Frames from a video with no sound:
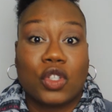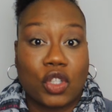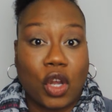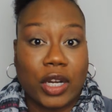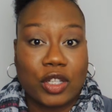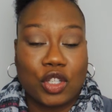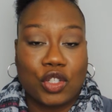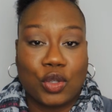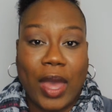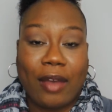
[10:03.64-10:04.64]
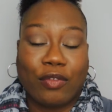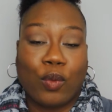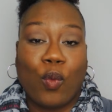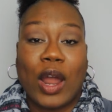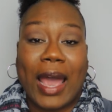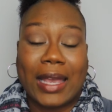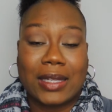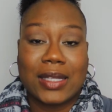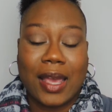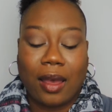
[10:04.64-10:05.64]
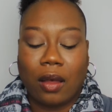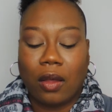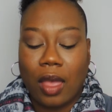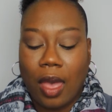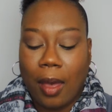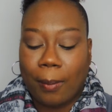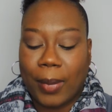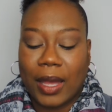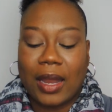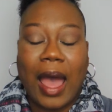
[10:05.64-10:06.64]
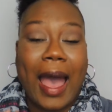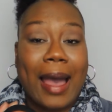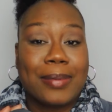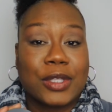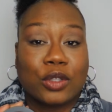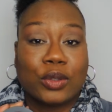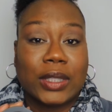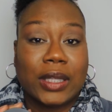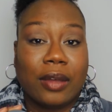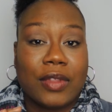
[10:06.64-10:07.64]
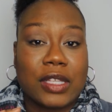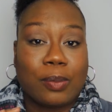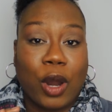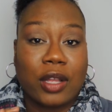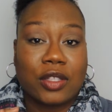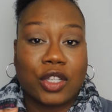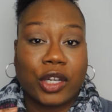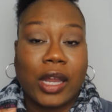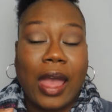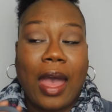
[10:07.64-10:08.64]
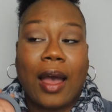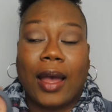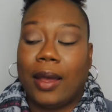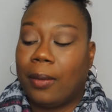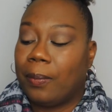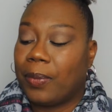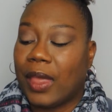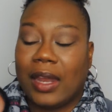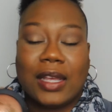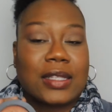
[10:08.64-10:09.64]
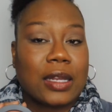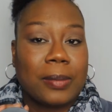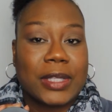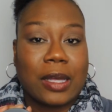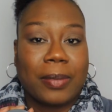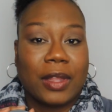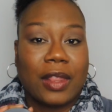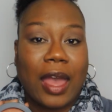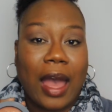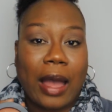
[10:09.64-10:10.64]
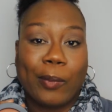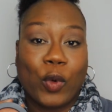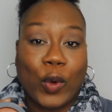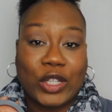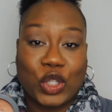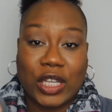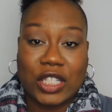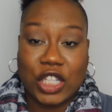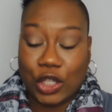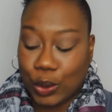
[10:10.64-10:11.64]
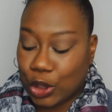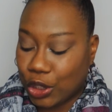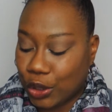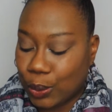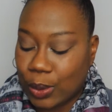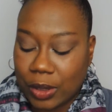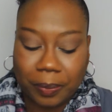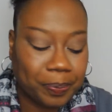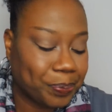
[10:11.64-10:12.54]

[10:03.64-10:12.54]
started to do that from what I can tell. but I absolutely love this bronzer, and it's going to be something that I'm going to continue to use.